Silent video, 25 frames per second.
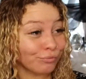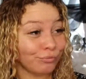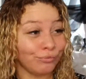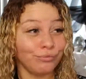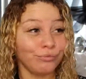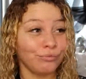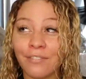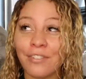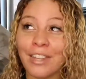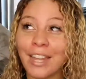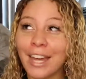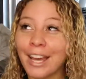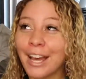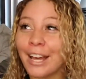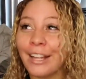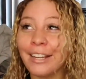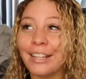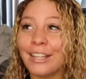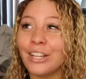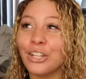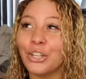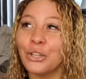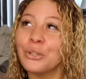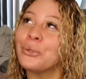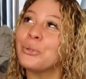I feel like I
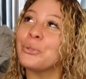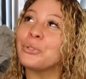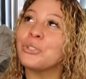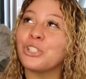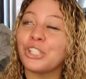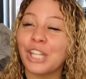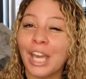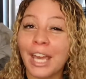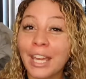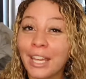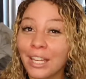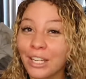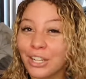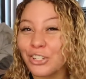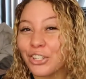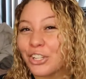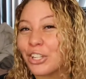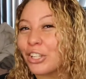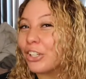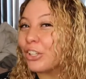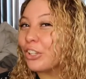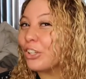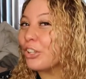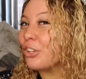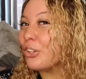need a little change, a
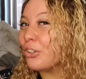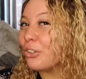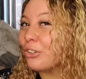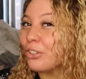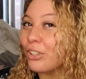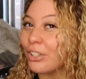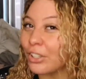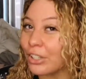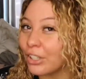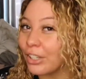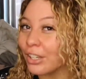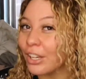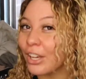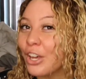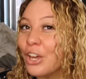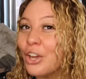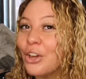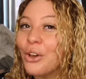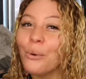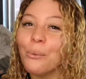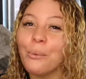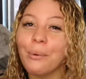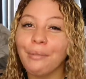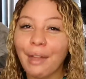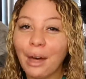little look
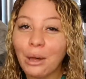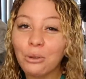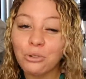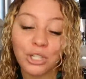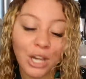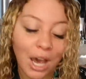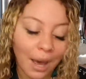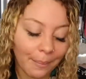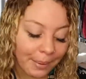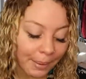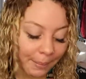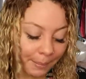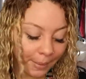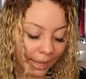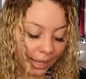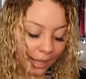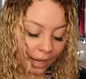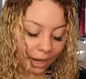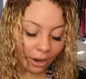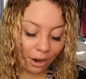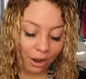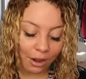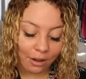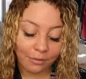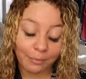without chopping my
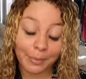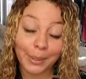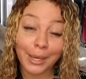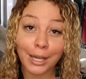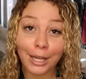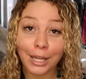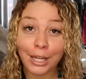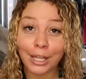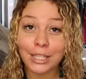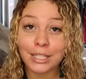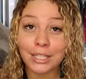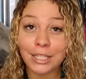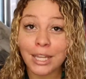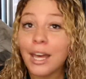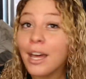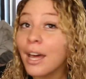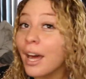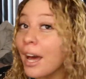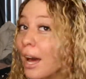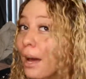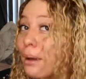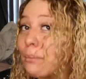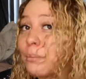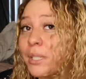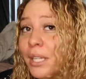hair off, because
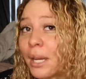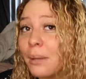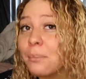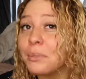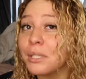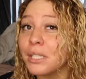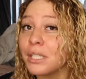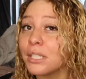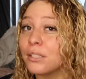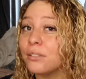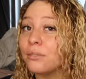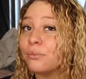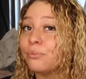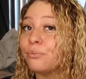I'm tempted.